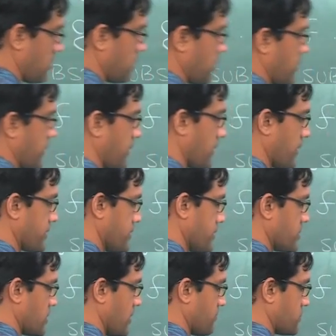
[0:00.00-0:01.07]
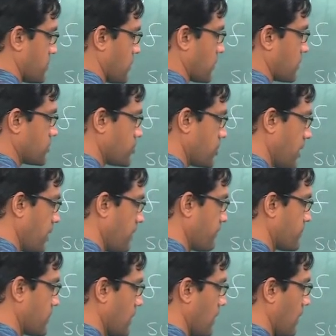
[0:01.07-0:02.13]
written like this, f circle g.
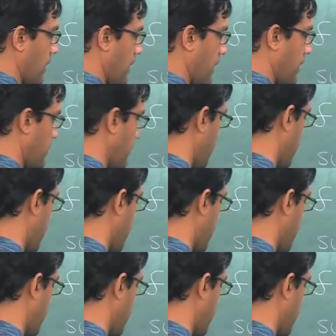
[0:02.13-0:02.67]
And